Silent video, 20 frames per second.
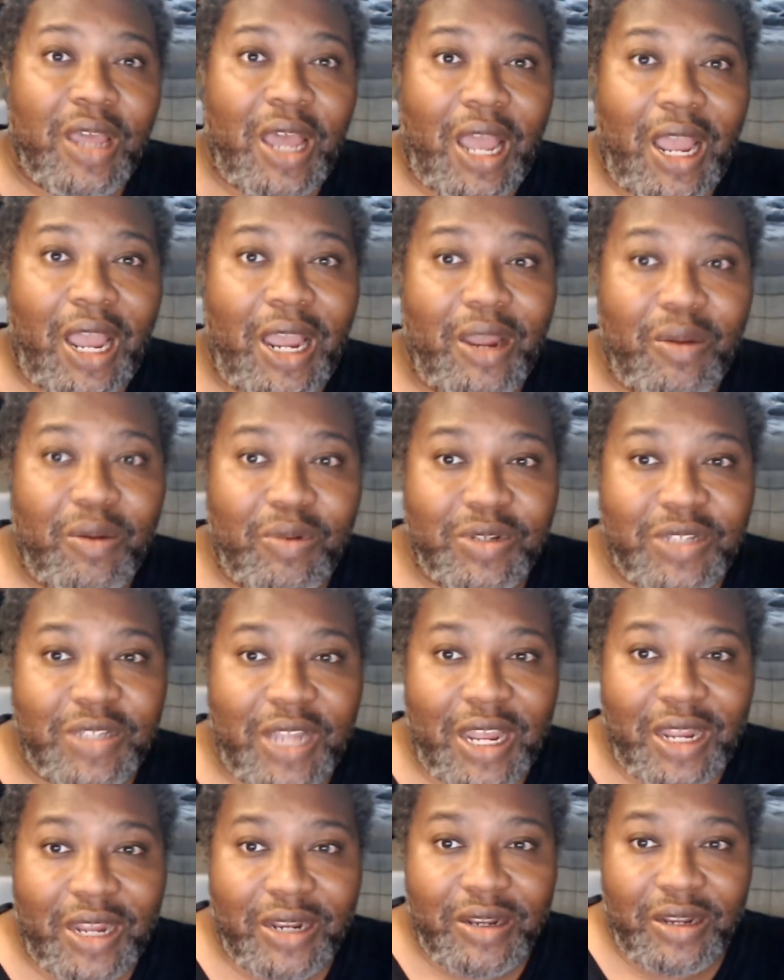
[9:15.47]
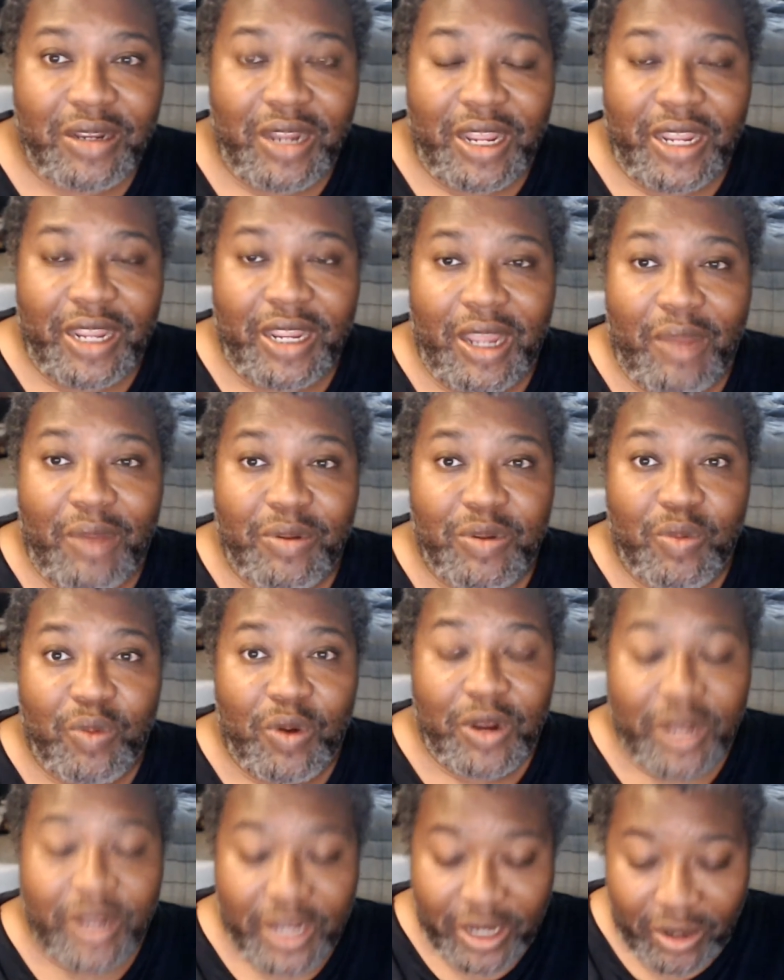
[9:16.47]
I was
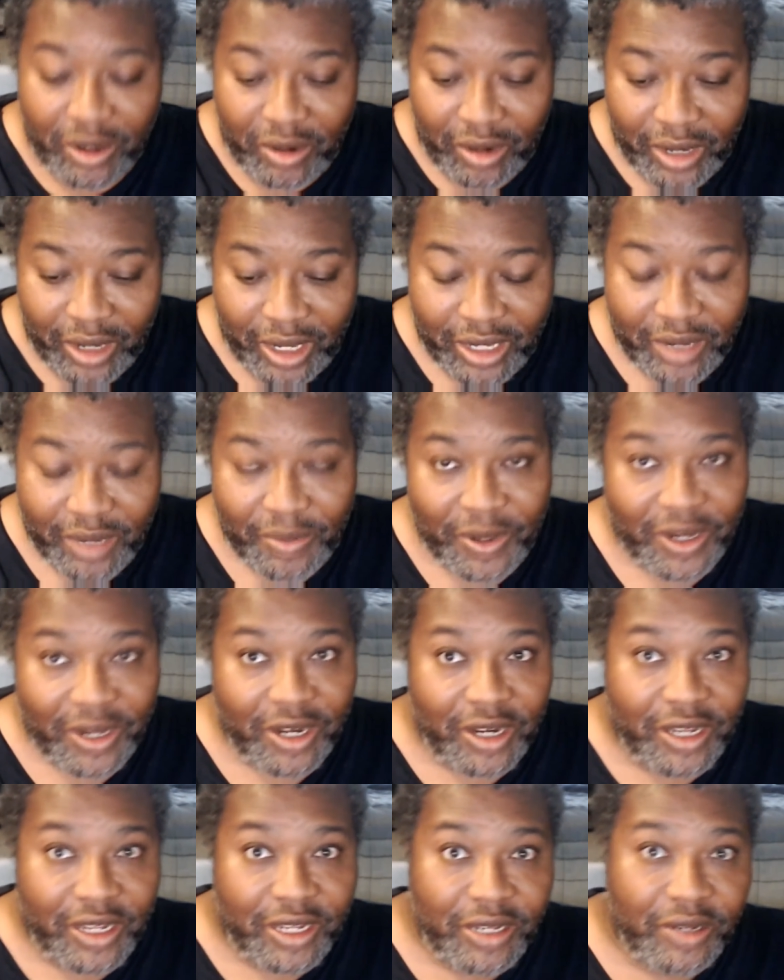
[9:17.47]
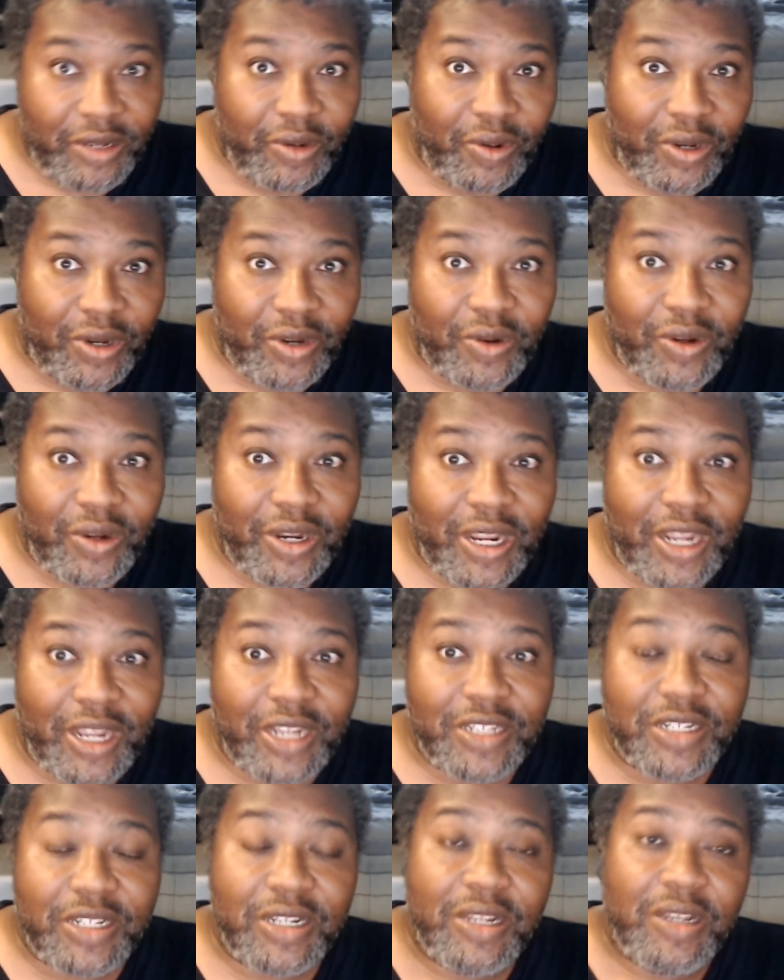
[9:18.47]
working independently, doing
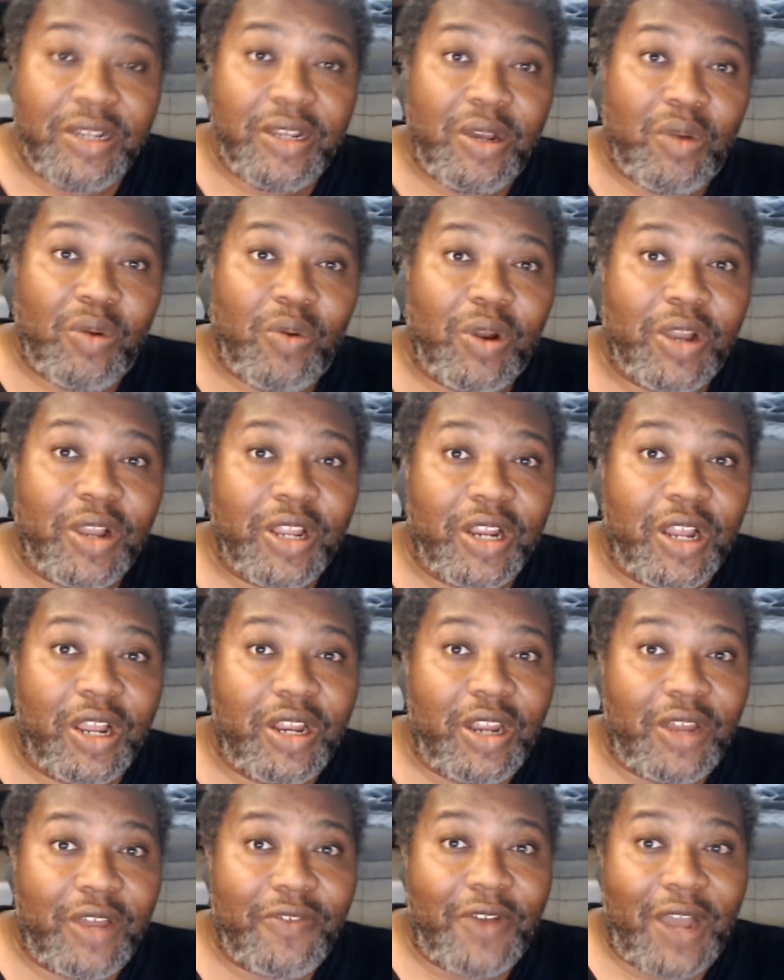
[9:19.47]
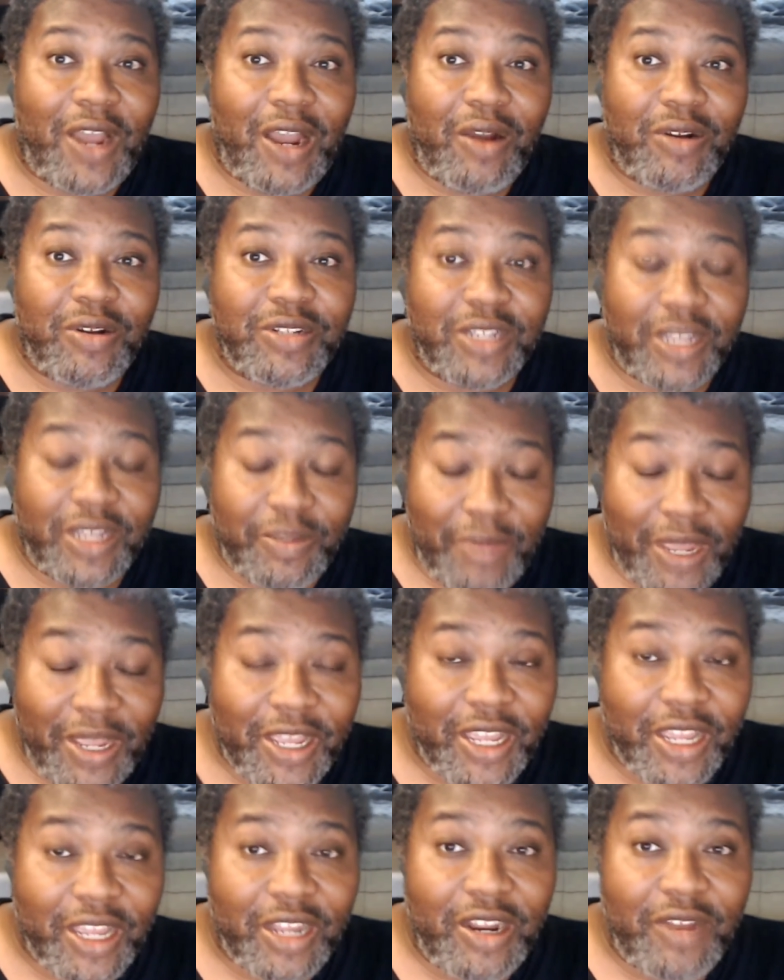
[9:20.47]
DoorDash, working enough hours and
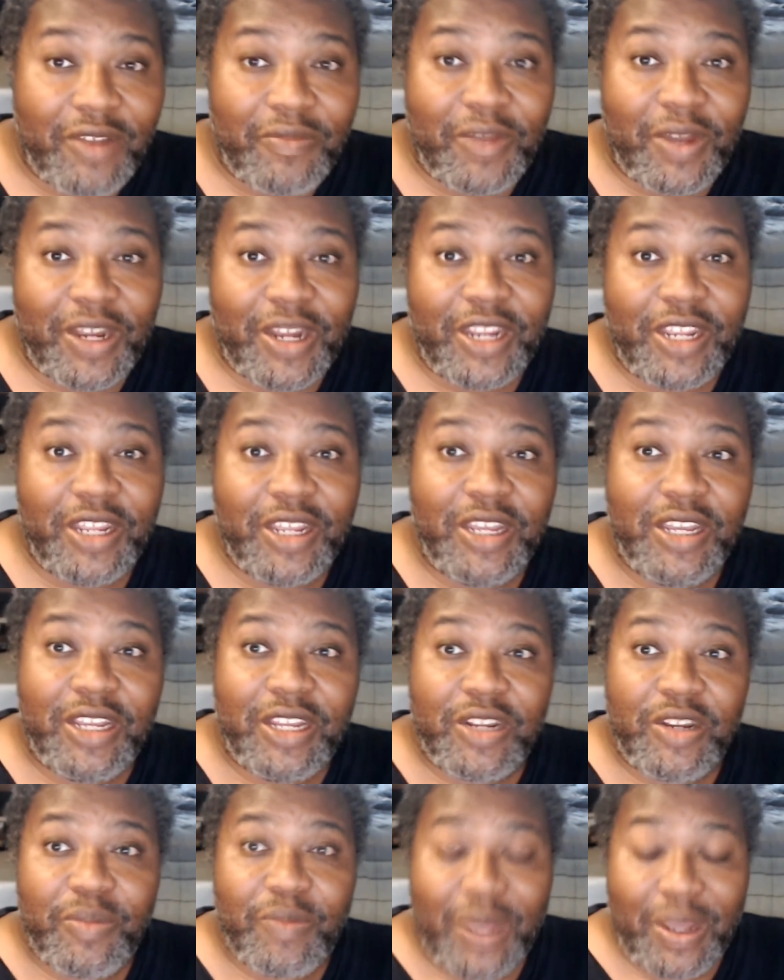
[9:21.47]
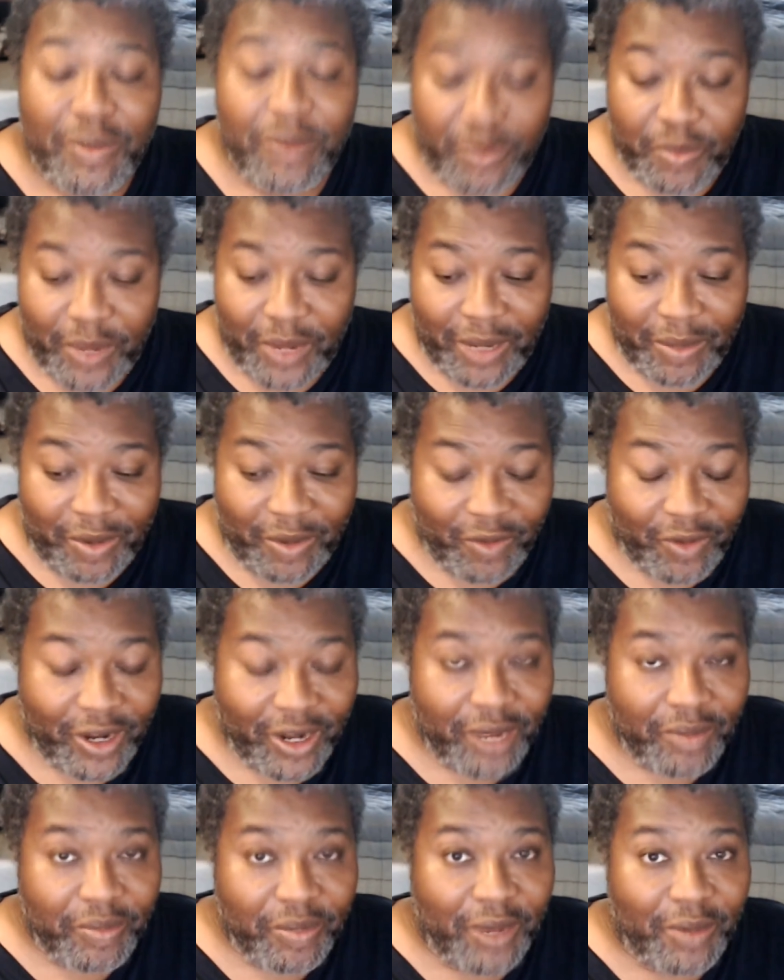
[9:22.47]
making enough money to be able to pay my
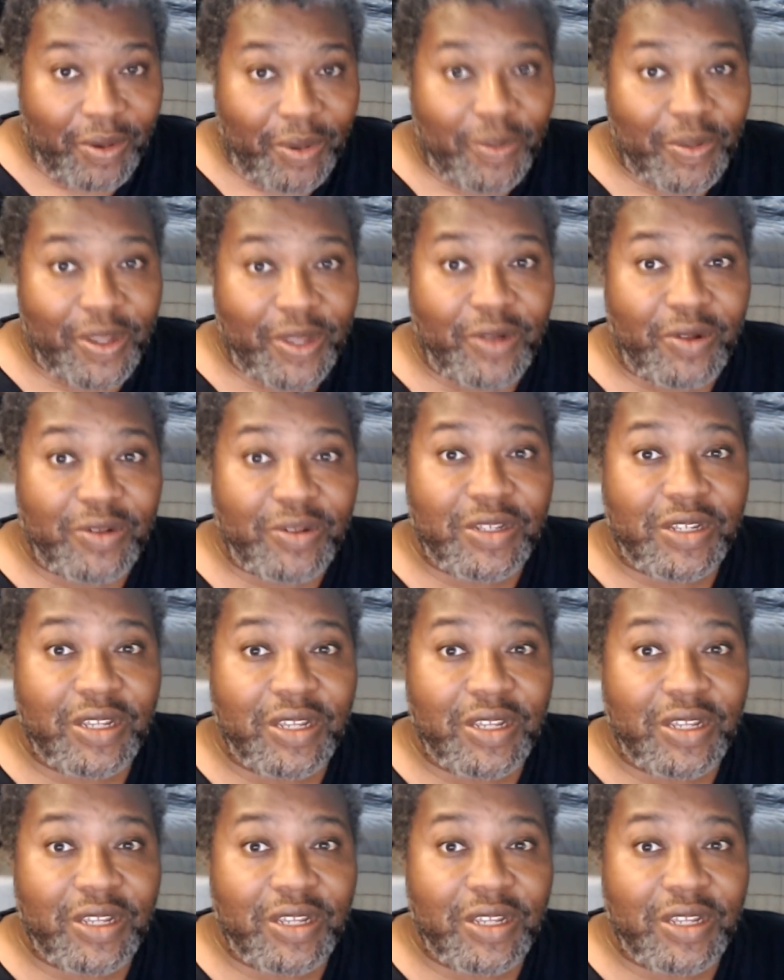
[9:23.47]
rent, pay my bills,